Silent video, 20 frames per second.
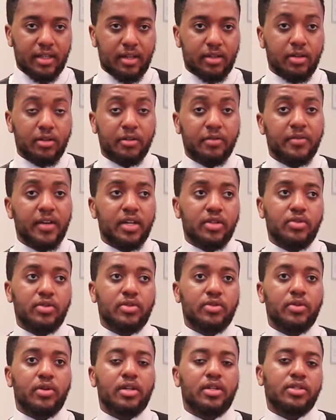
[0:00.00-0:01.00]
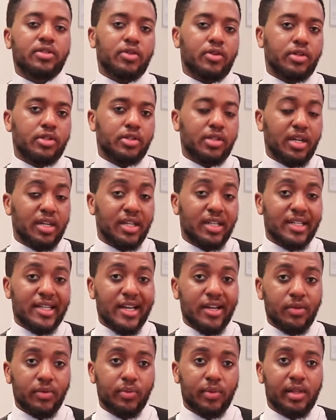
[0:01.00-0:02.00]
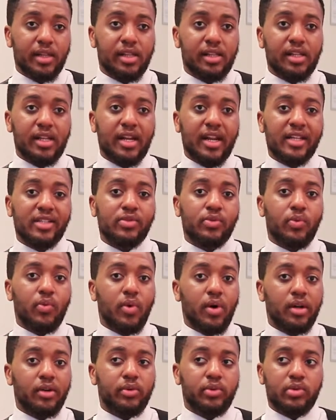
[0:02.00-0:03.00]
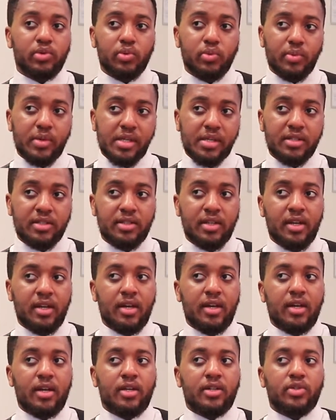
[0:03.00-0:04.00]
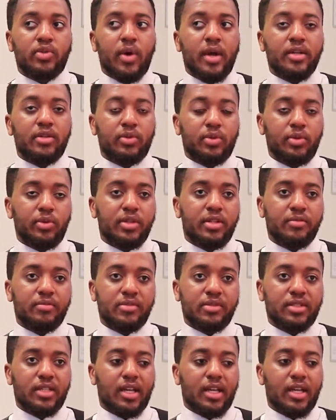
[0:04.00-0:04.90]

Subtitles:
A lot of factories are going to start shutting down within the next 1 or 2 weeks. So I told them, I was